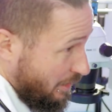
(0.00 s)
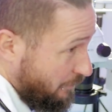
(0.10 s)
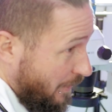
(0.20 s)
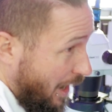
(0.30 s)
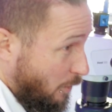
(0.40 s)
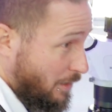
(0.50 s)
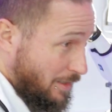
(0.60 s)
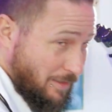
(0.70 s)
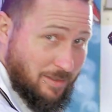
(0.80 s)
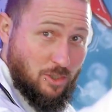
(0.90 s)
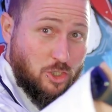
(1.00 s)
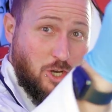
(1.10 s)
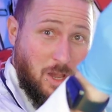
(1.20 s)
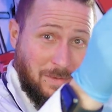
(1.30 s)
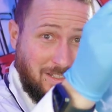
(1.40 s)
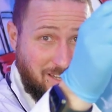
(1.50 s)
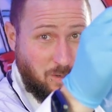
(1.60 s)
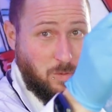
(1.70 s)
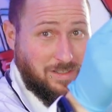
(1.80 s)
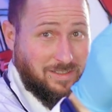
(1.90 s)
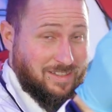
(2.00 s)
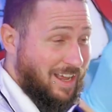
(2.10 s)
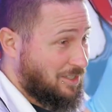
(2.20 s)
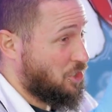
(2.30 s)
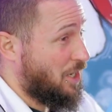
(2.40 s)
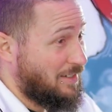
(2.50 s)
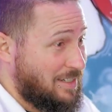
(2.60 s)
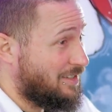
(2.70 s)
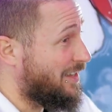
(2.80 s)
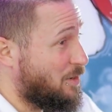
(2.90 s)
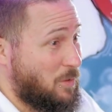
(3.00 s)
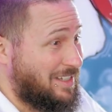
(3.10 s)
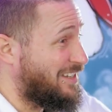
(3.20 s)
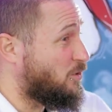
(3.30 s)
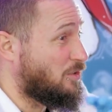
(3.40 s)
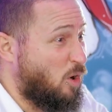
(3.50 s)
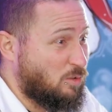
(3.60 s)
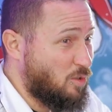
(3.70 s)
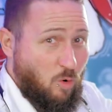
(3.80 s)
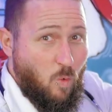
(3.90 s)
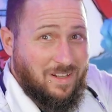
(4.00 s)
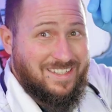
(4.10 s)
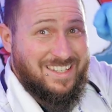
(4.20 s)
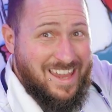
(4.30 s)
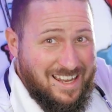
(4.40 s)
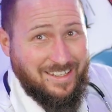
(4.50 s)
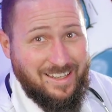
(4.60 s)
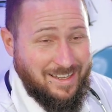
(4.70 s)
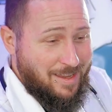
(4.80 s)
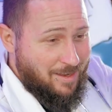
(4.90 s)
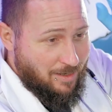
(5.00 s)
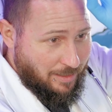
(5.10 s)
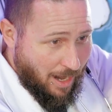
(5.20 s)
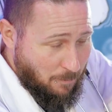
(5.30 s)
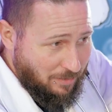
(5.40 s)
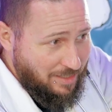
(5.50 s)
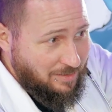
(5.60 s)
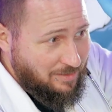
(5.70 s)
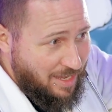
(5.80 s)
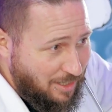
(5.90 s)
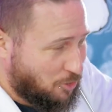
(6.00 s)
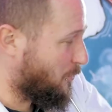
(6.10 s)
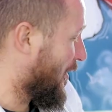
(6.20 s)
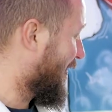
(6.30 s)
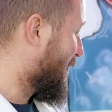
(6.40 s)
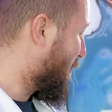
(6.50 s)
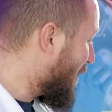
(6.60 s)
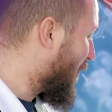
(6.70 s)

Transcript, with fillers: if our German liquid, not Chinese liquid, and you don't know what's in. Complete natural, we